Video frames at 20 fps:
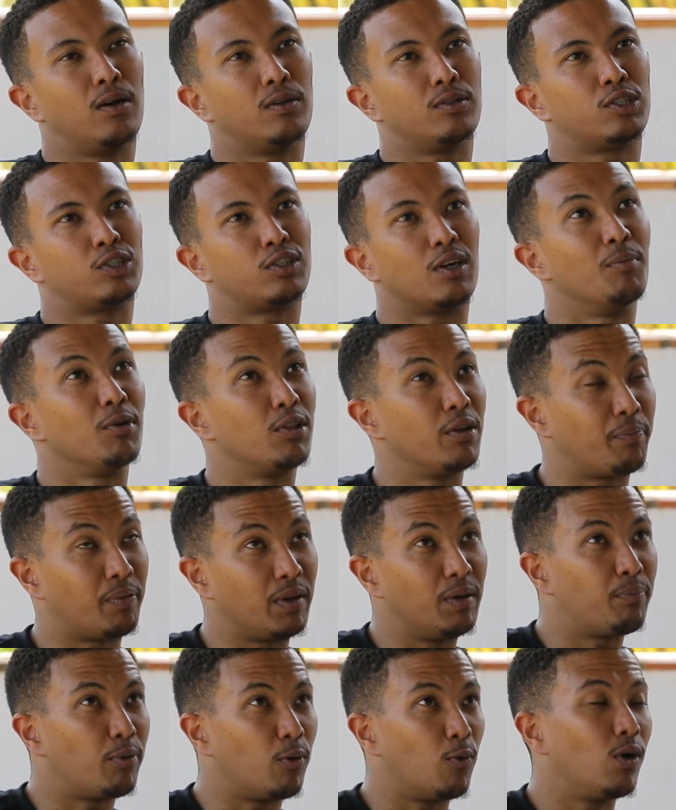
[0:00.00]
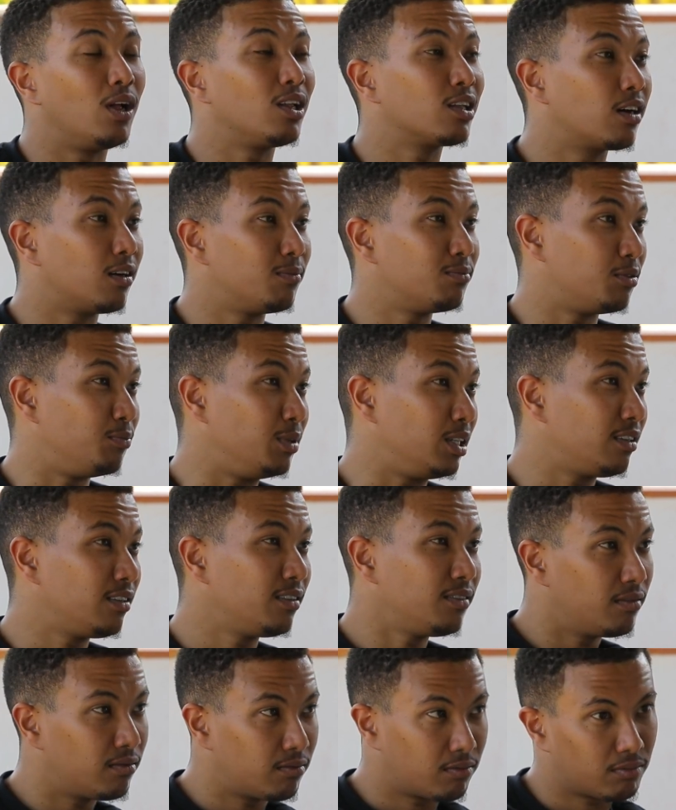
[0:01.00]
Some of the people welcomed
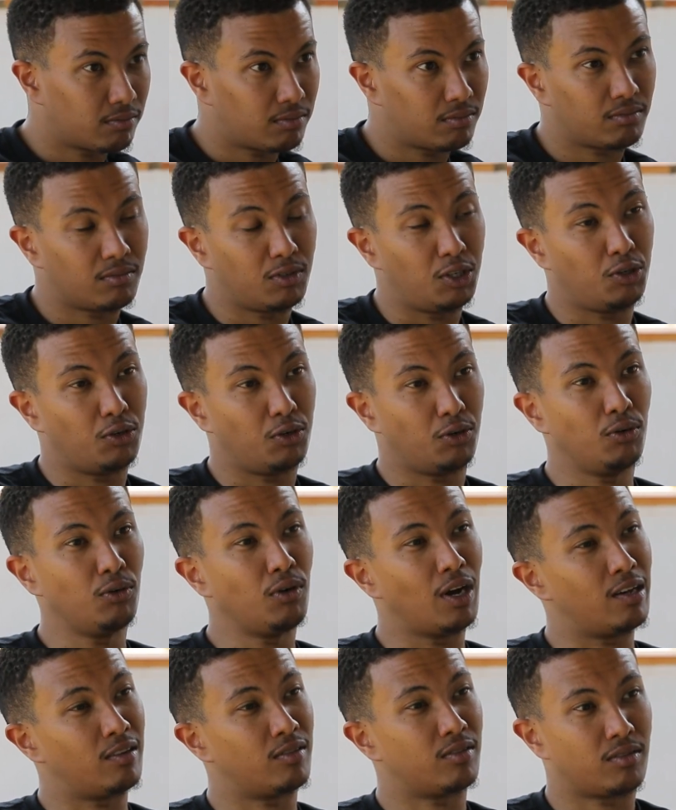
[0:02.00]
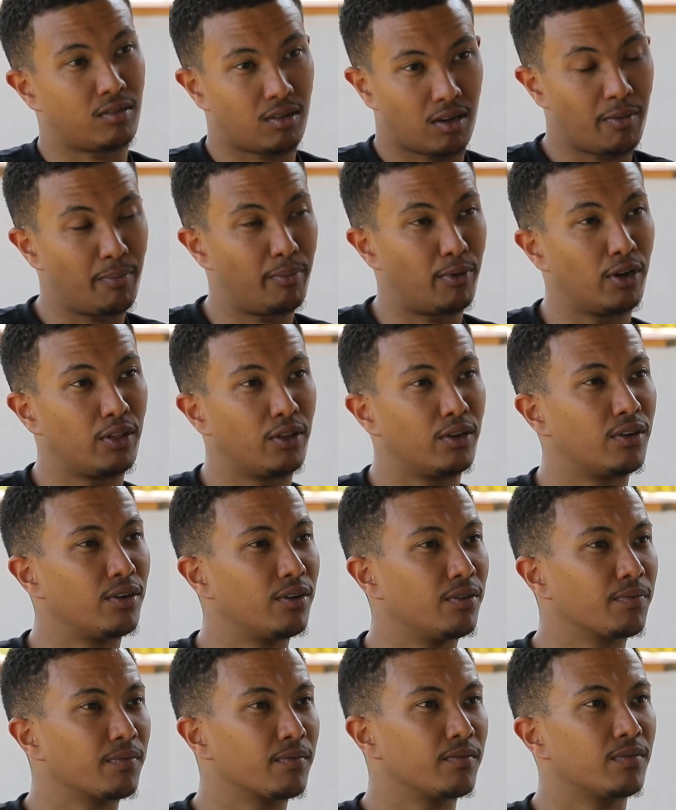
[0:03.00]
me, as a brother,
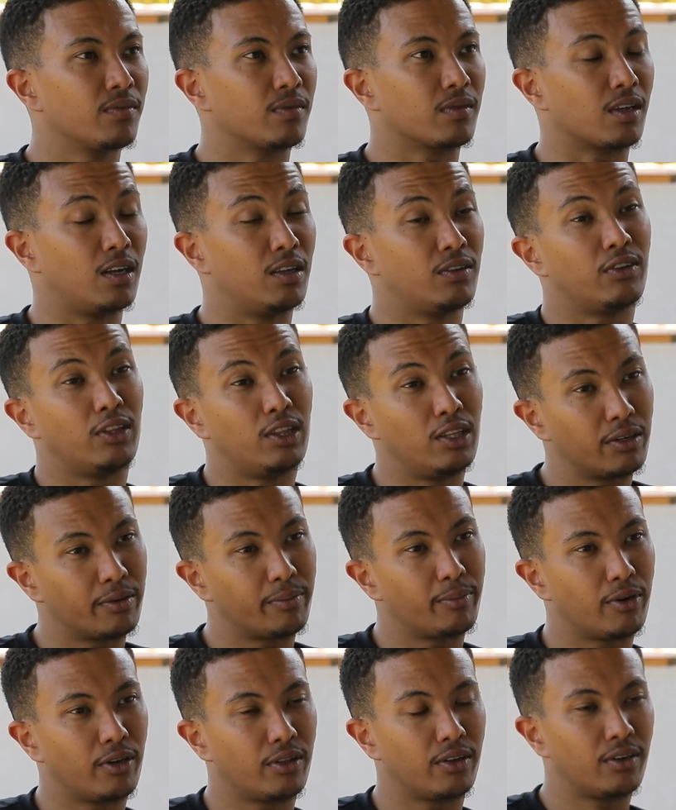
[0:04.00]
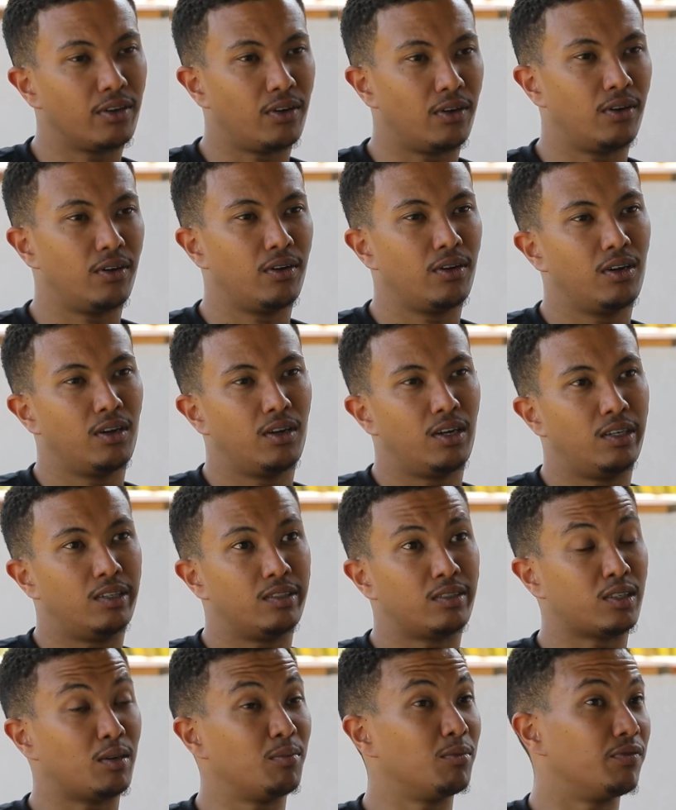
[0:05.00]
as a little brother.
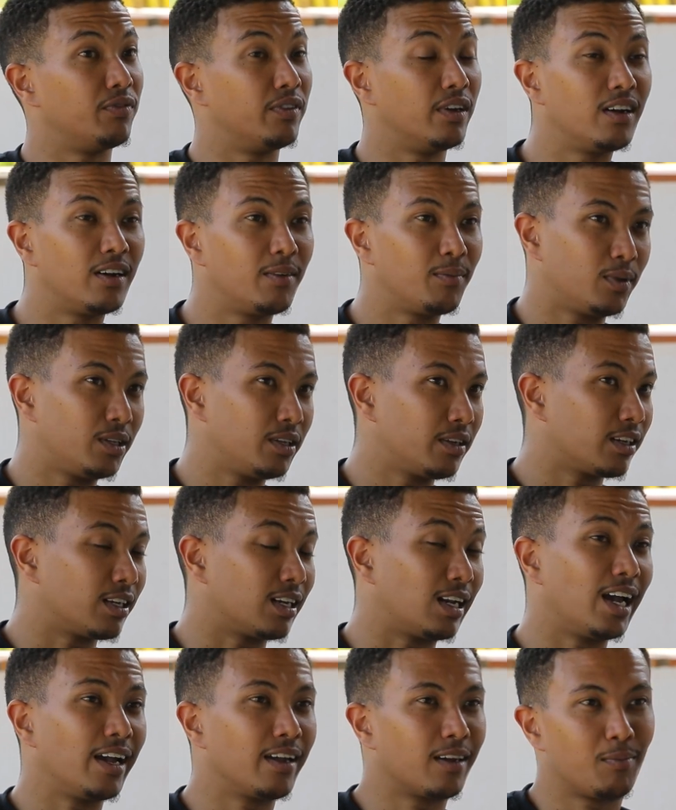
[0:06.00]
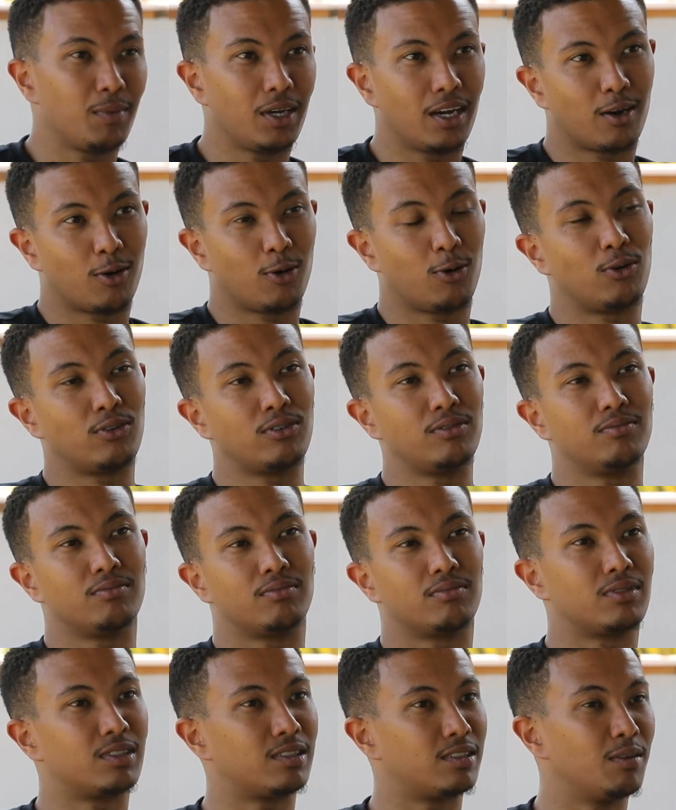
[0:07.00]
Some of them didn't like me at all.
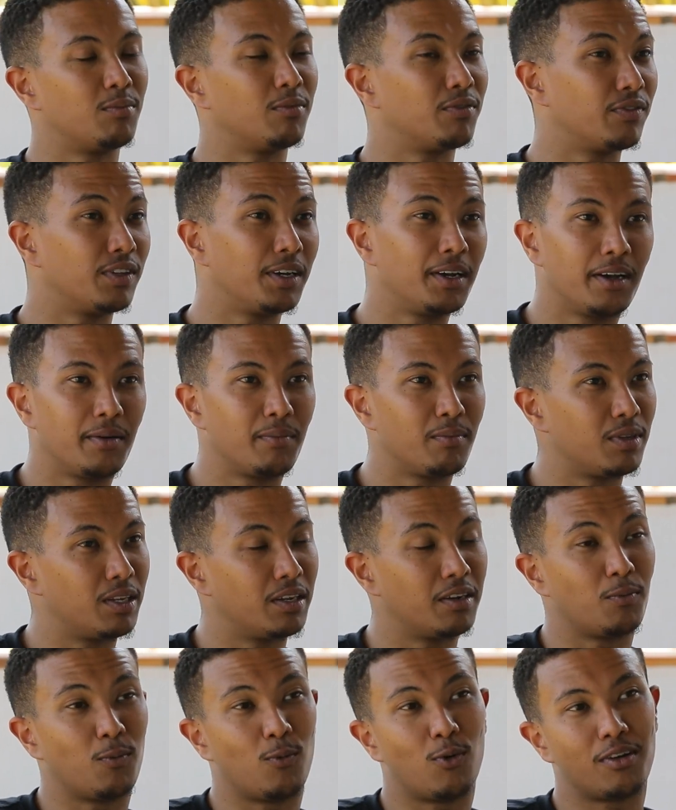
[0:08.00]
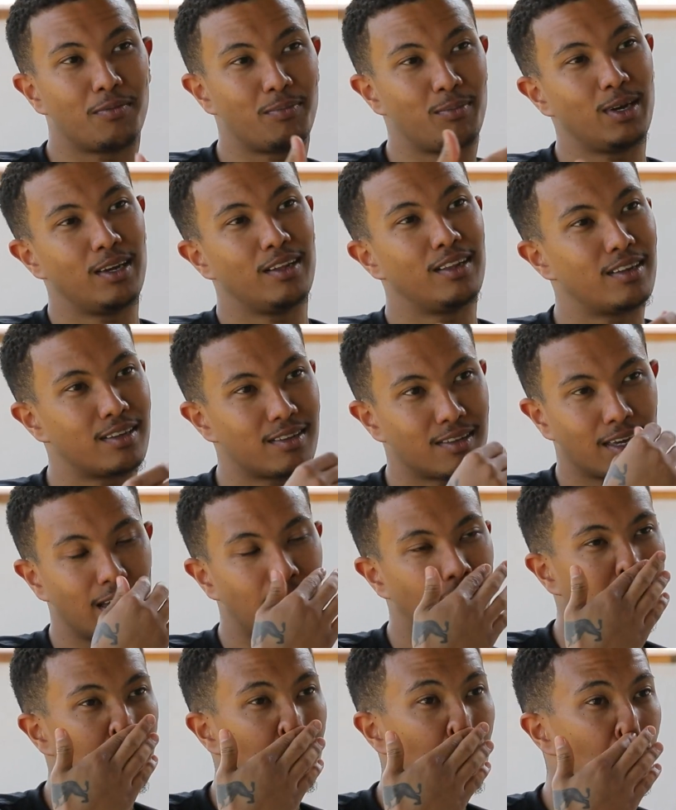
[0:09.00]
Some of them didn't want me in this
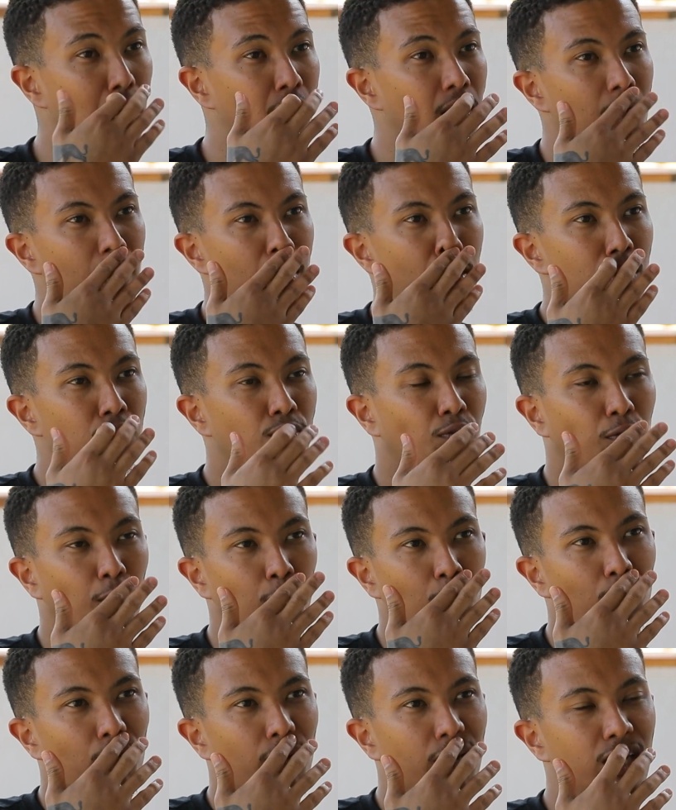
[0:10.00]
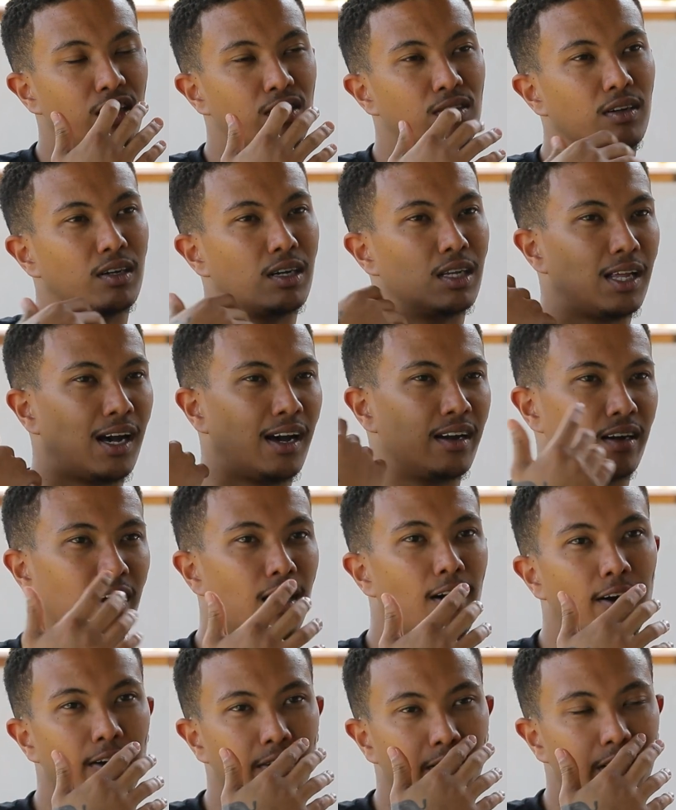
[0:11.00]
game. So it took a lot of
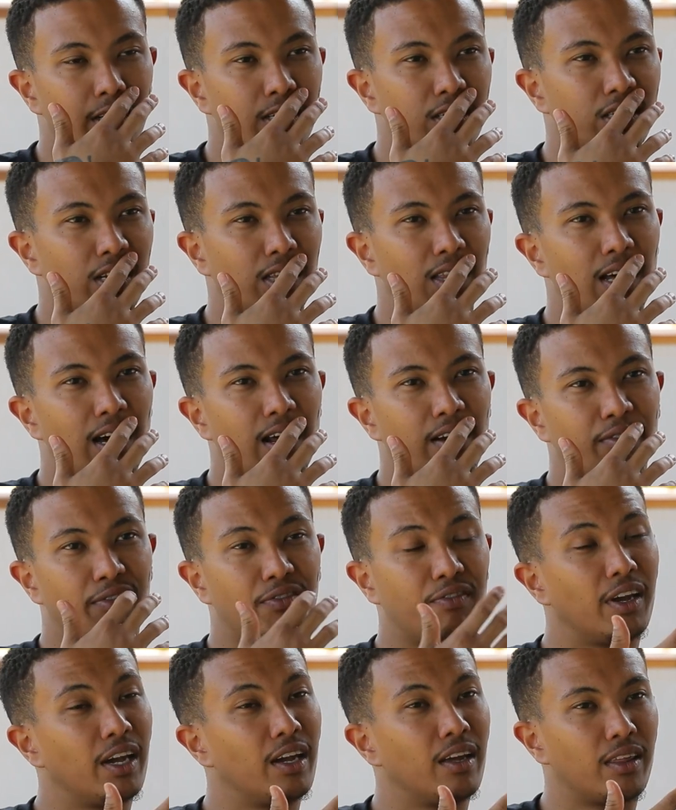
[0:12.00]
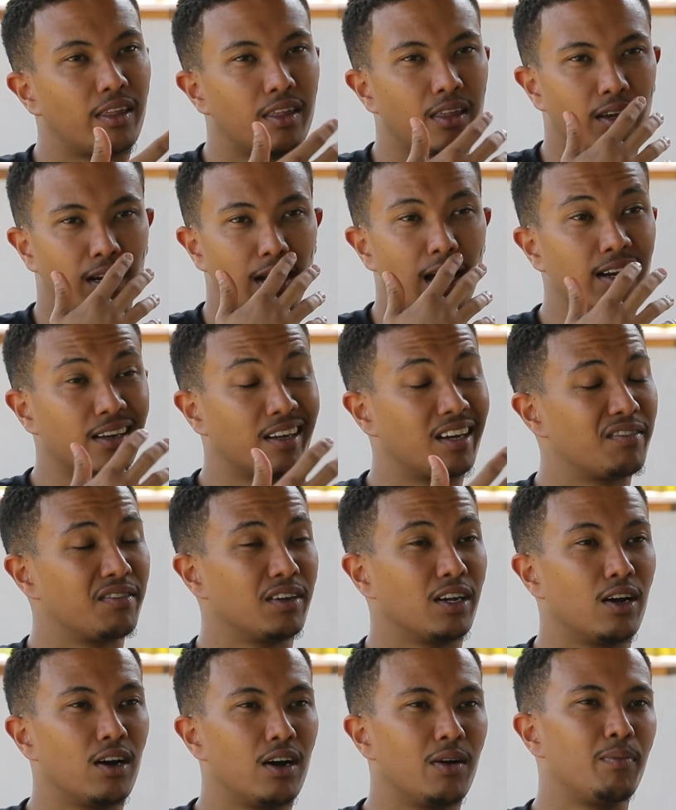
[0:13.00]
courage, a lot of faith, not
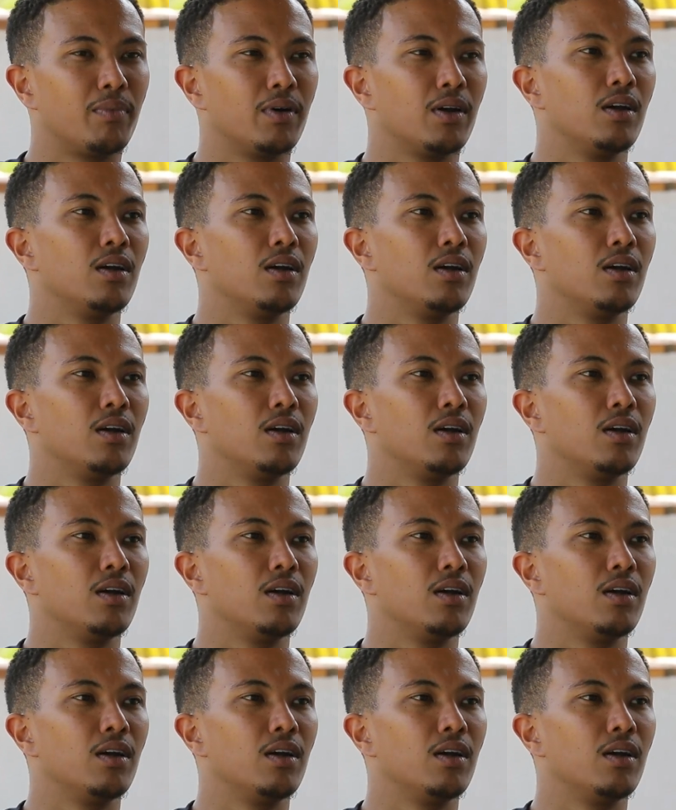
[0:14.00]
giving up,